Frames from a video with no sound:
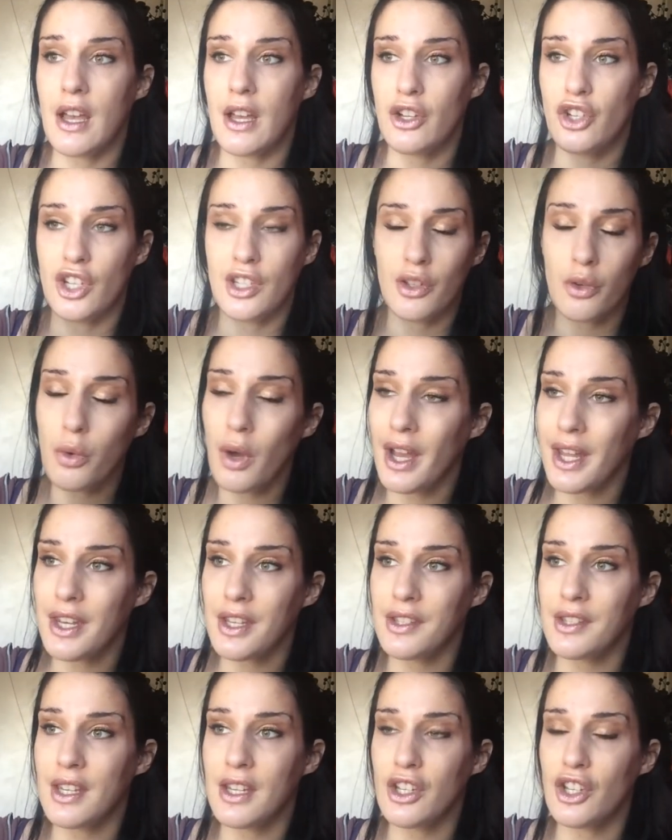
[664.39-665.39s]
She's all had
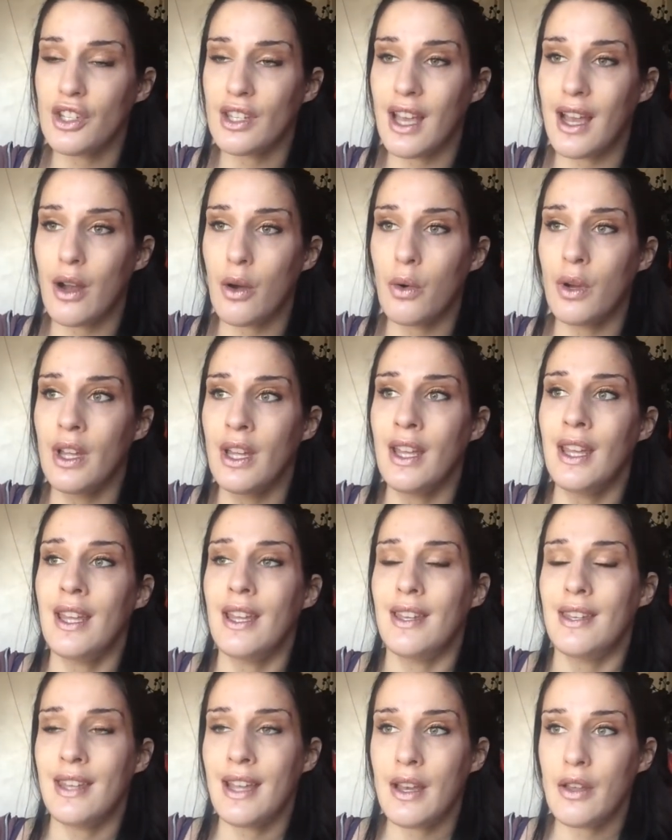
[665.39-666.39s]
her stitches out.
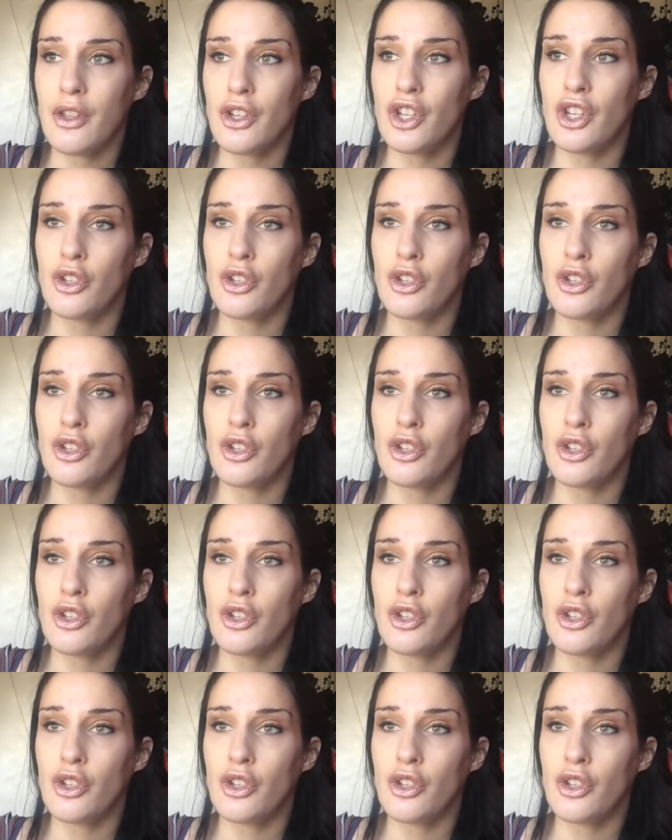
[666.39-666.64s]
Now that